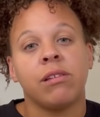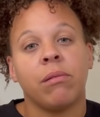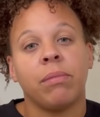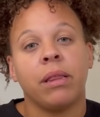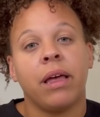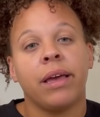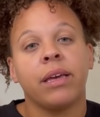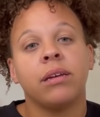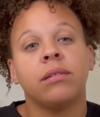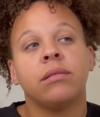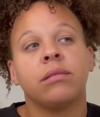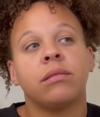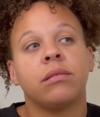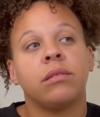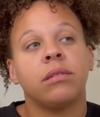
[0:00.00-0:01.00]
I'll be like,
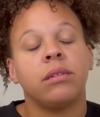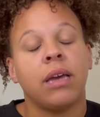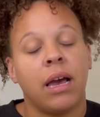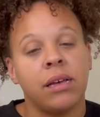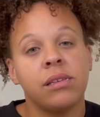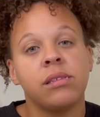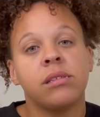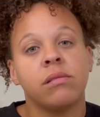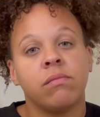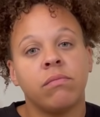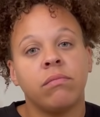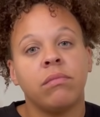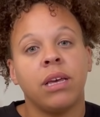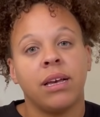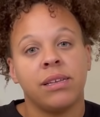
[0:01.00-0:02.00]
yes,
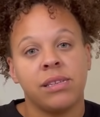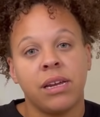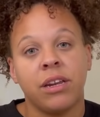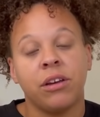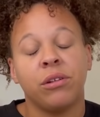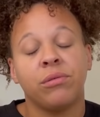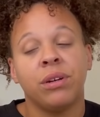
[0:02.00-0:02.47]
yes, I do.